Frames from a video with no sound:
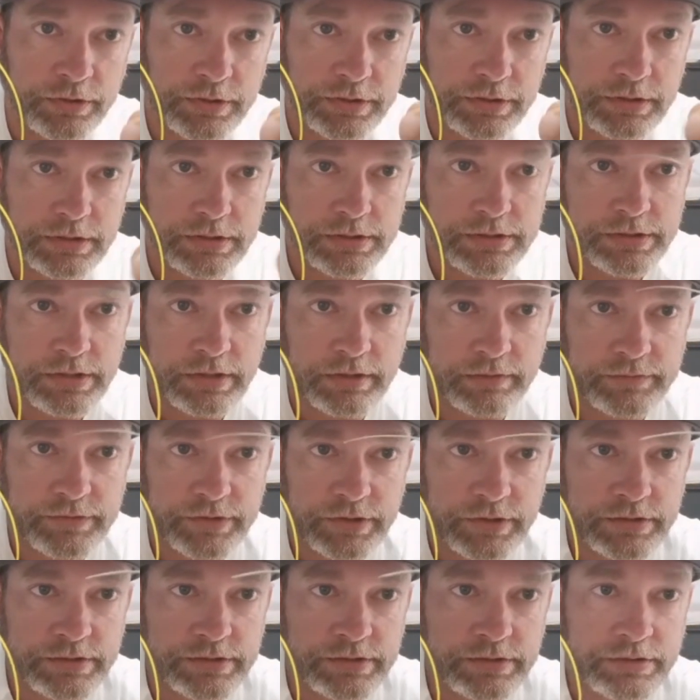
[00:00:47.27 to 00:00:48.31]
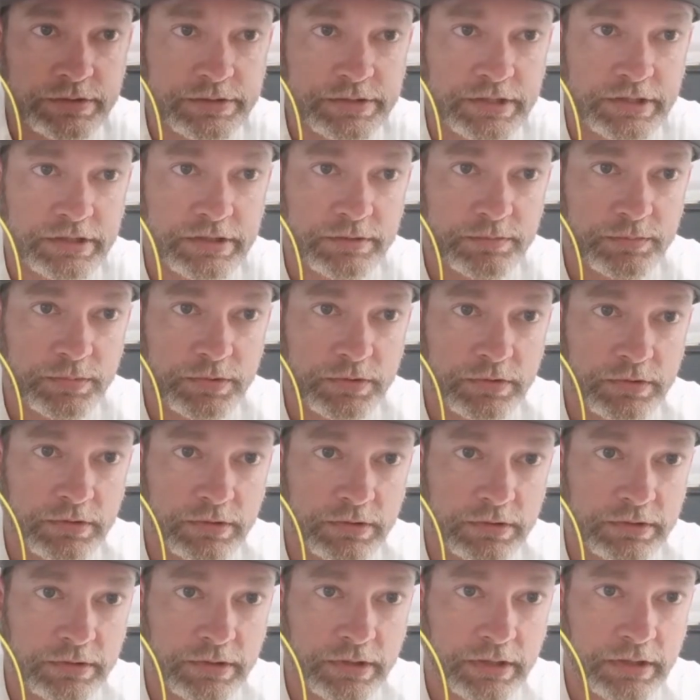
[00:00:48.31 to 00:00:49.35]
So I've chosen the Techniperlon
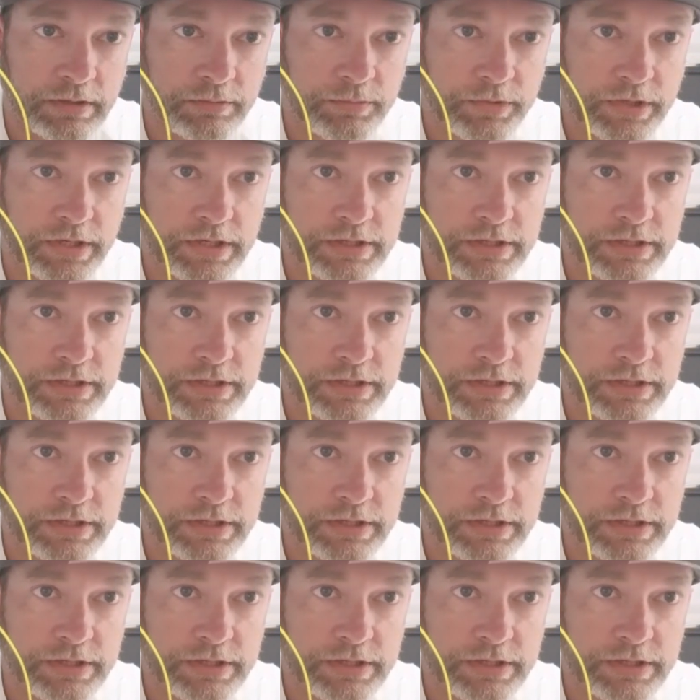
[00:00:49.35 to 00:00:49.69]
high abrasion.